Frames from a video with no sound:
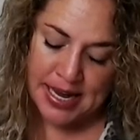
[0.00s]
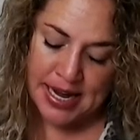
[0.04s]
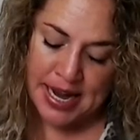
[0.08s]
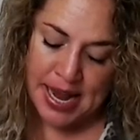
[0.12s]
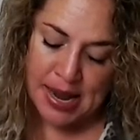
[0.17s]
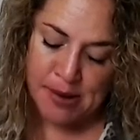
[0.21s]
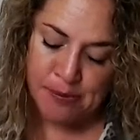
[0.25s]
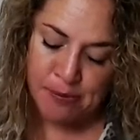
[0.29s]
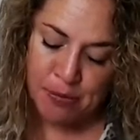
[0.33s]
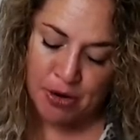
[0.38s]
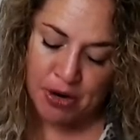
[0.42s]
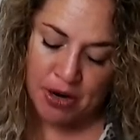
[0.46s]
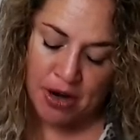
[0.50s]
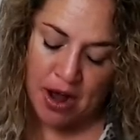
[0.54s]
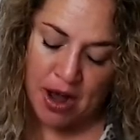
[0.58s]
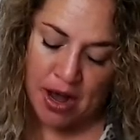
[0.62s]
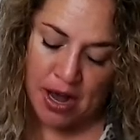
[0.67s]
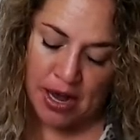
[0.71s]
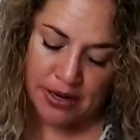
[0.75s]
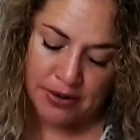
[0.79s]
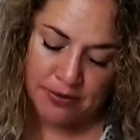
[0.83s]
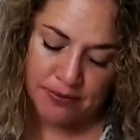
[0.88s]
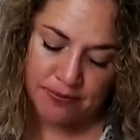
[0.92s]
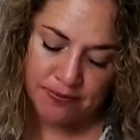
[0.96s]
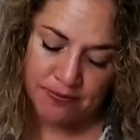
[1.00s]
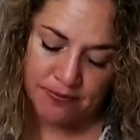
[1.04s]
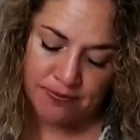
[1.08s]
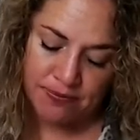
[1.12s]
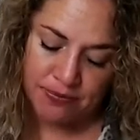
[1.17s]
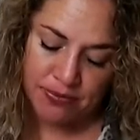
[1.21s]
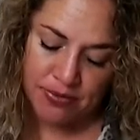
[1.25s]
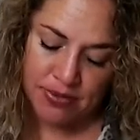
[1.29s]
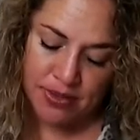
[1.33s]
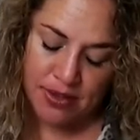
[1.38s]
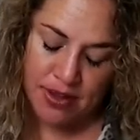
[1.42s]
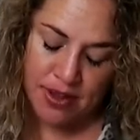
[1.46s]
an apricot
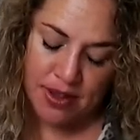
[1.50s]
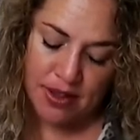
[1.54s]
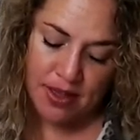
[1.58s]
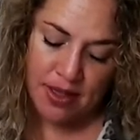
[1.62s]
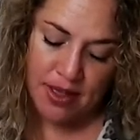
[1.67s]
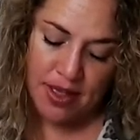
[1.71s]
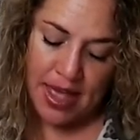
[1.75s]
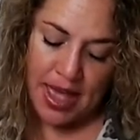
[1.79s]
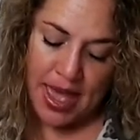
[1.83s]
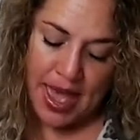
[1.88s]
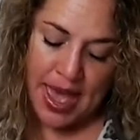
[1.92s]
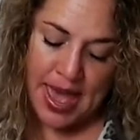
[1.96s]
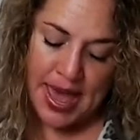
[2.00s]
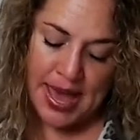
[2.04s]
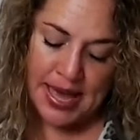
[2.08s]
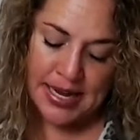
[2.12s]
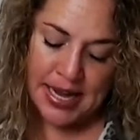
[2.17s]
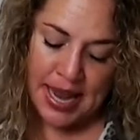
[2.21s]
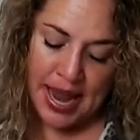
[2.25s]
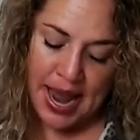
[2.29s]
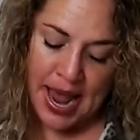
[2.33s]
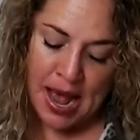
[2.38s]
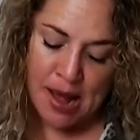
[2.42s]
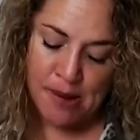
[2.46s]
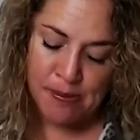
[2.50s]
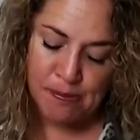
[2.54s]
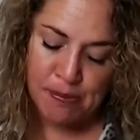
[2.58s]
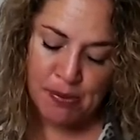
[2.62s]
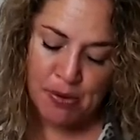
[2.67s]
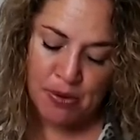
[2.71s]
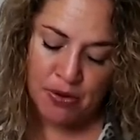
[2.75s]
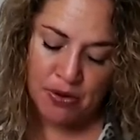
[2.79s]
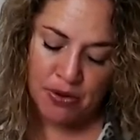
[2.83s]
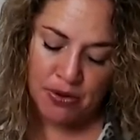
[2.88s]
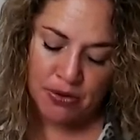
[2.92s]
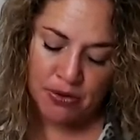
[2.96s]
an
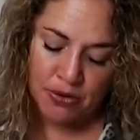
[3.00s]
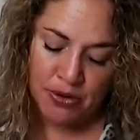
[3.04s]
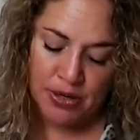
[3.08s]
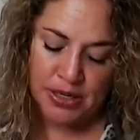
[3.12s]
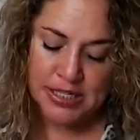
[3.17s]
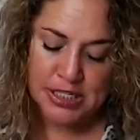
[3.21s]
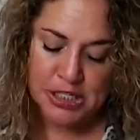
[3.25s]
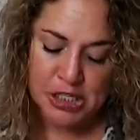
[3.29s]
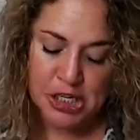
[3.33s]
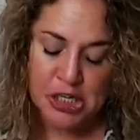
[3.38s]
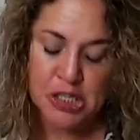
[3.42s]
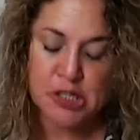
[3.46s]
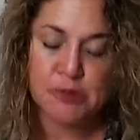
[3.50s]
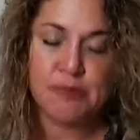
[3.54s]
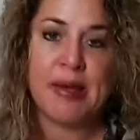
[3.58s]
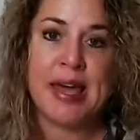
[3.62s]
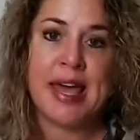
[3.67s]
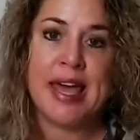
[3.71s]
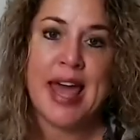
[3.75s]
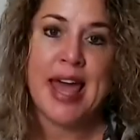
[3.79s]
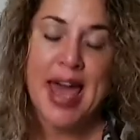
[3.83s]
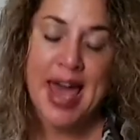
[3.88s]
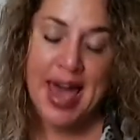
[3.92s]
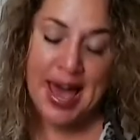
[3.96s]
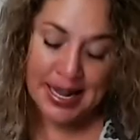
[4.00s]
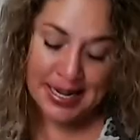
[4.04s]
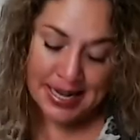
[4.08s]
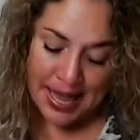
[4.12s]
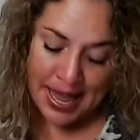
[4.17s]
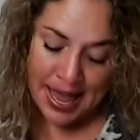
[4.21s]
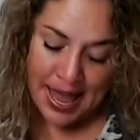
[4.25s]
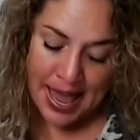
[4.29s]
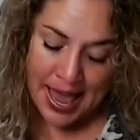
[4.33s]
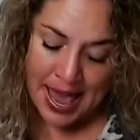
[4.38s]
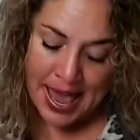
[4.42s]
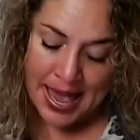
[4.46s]
apple, or excuse me,
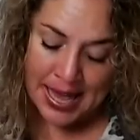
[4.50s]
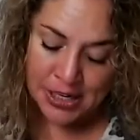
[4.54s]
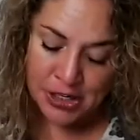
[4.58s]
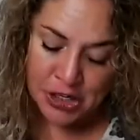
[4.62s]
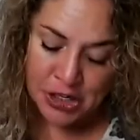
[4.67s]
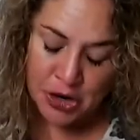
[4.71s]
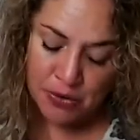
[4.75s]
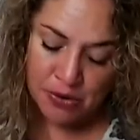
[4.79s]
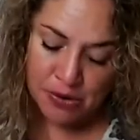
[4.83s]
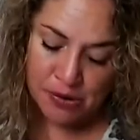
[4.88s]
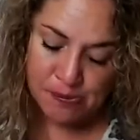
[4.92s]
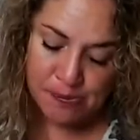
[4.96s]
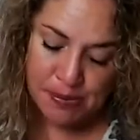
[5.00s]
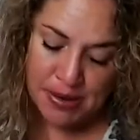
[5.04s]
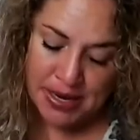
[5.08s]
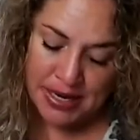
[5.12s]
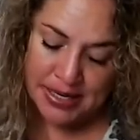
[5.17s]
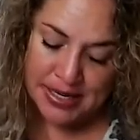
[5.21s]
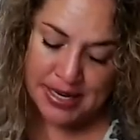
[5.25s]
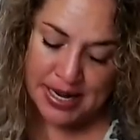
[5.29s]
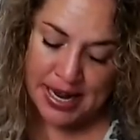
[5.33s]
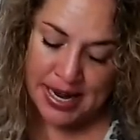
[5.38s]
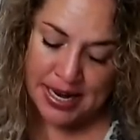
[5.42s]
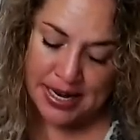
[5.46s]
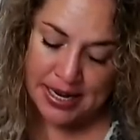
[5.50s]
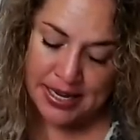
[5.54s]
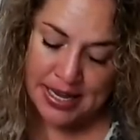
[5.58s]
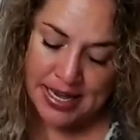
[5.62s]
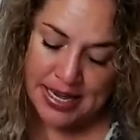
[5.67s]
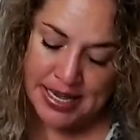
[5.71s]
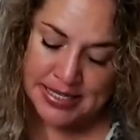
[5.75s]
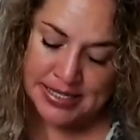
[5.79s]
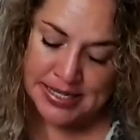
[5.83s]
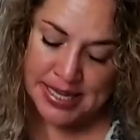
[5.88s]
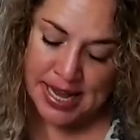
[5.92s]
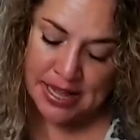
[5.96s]
an annual picnic
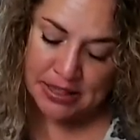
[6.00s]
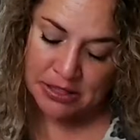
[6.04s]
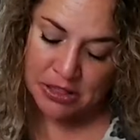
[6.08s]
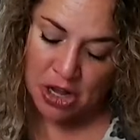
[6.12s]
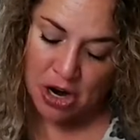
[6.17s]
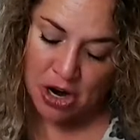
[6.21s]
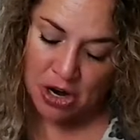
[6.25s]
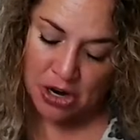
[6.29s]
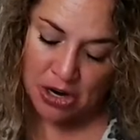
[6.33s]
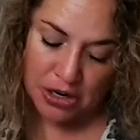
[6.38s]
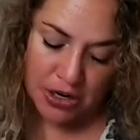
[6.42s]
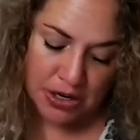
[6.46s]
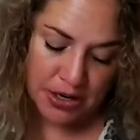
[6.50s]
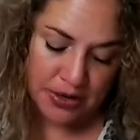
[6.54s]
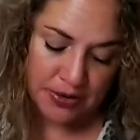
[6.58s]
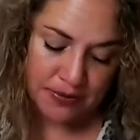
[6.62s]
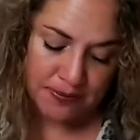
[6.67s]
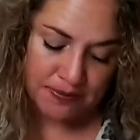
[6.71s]
is a lark.